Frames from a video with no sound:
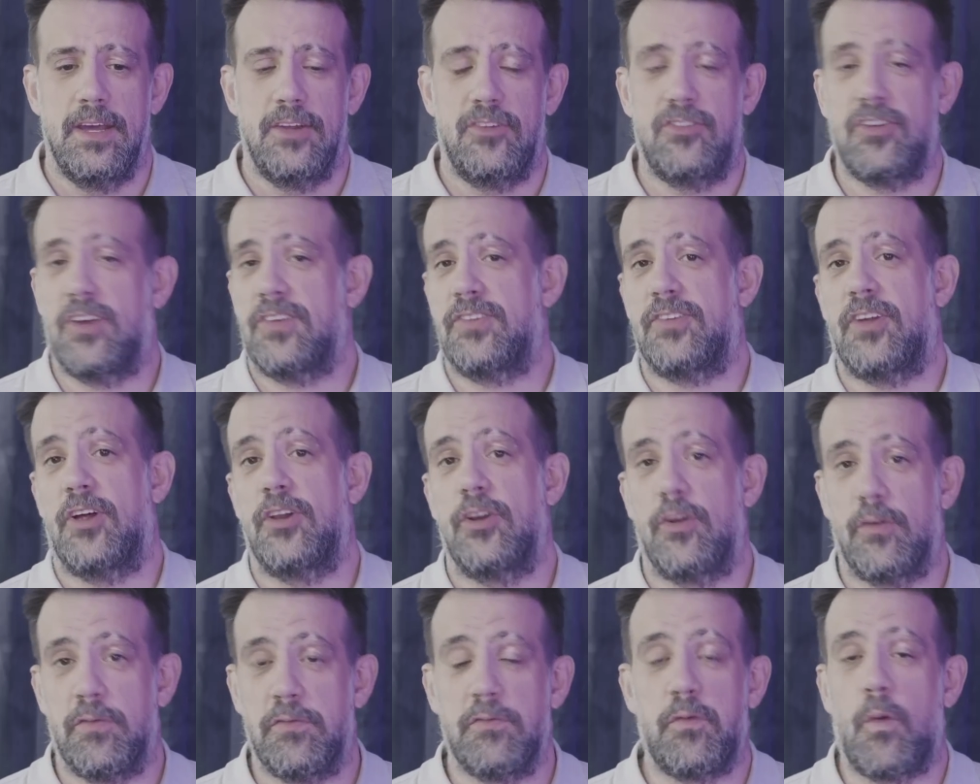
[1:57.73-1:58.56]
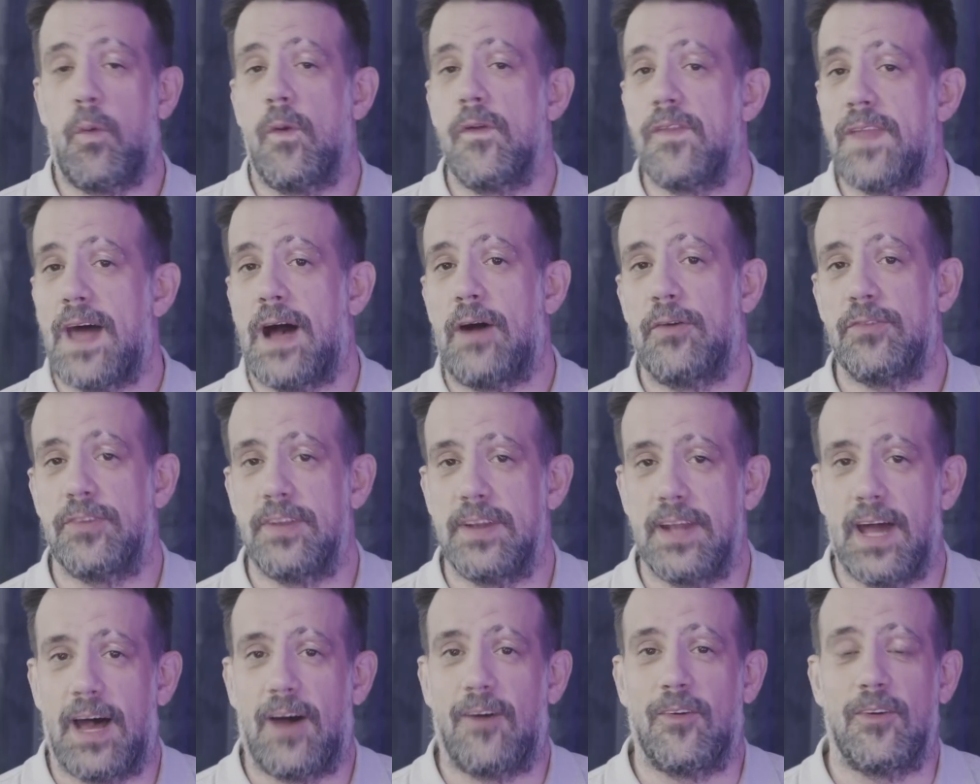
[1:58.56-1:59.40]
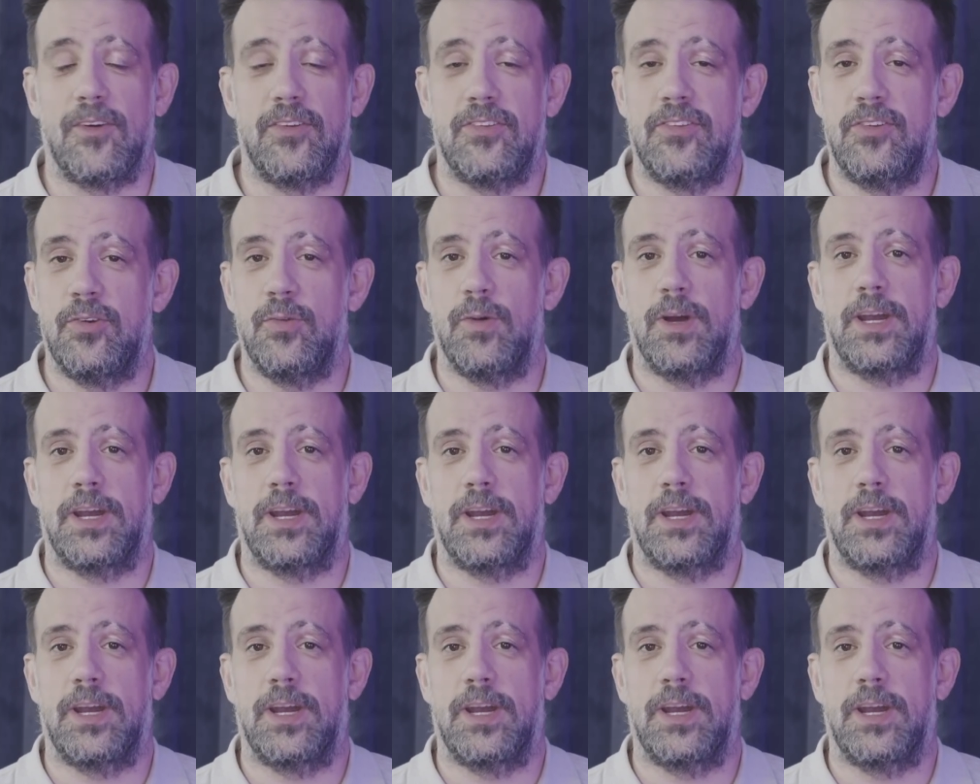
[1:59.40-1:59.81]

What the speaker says: just under $4,000 to